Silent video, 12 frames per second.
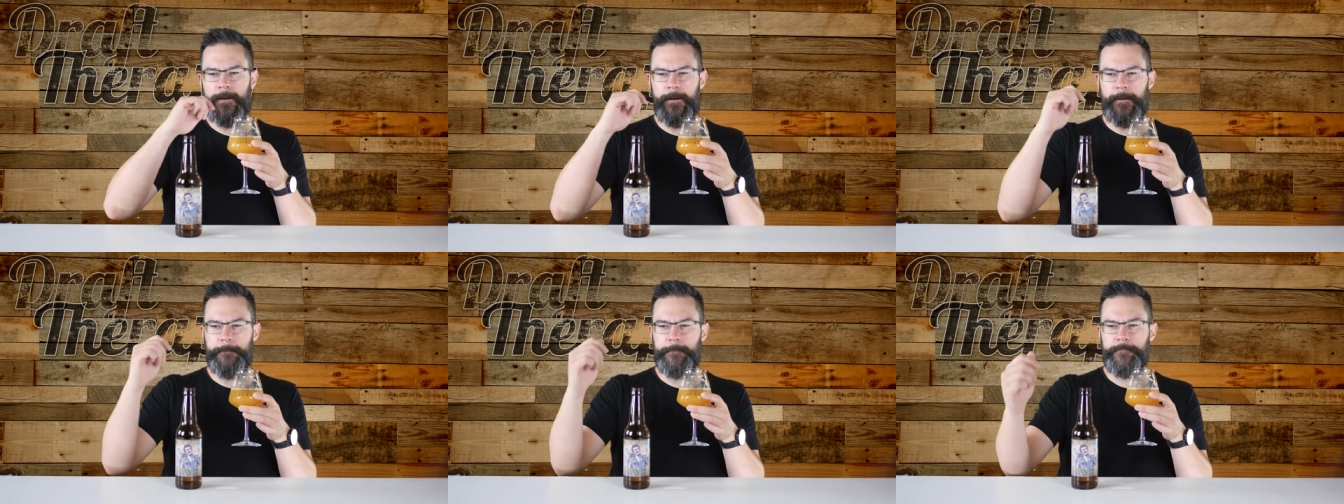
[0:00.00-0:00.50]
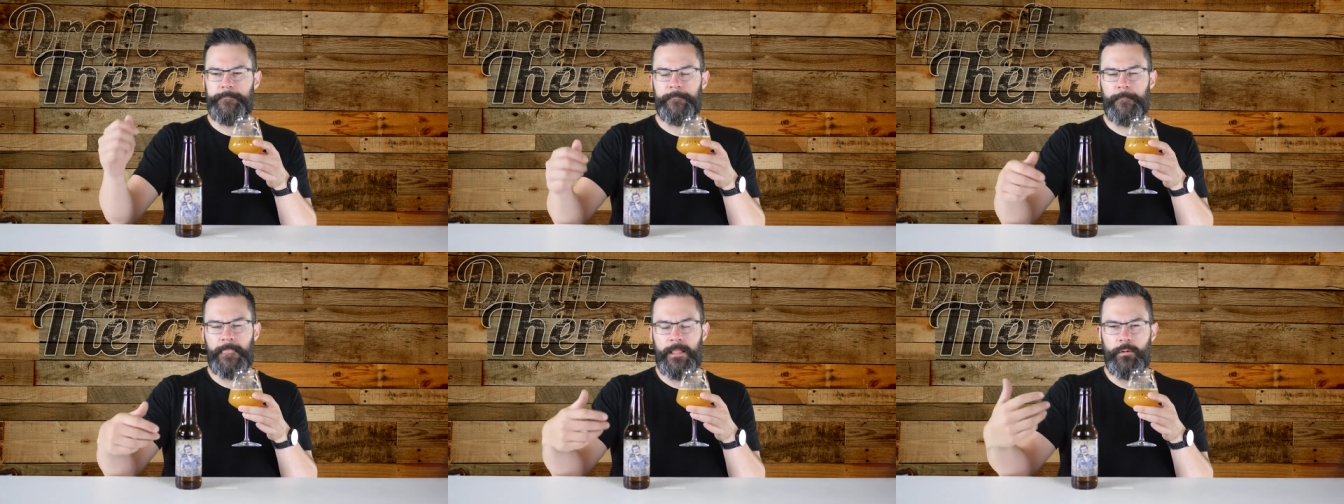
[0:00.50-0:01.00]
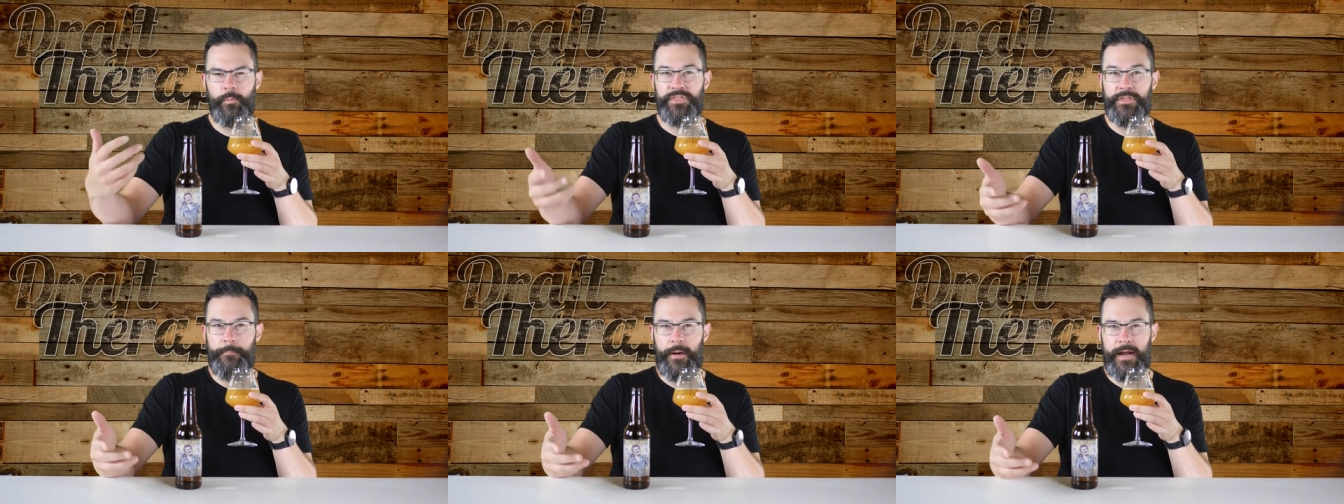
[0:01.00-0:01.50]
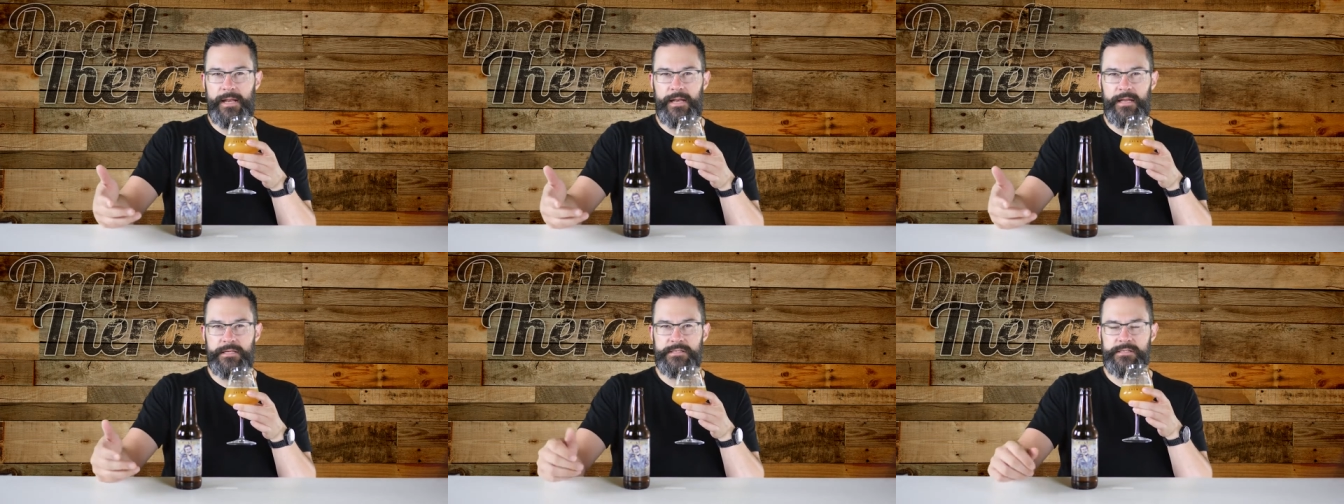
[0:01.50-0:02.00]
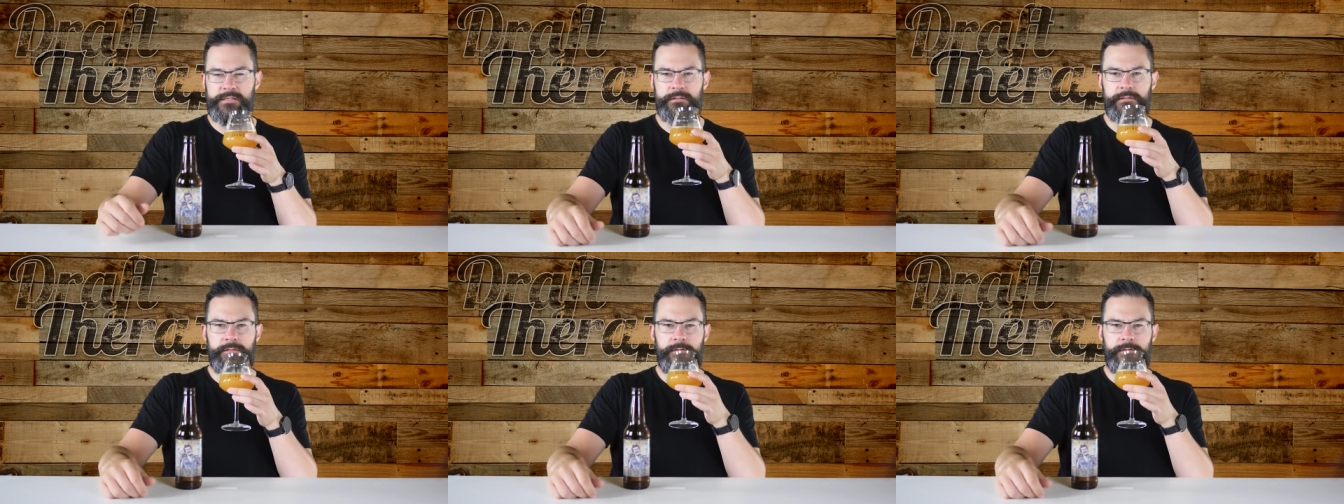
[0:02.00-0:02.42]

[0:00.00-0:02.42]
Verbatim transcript: um, with the pininess.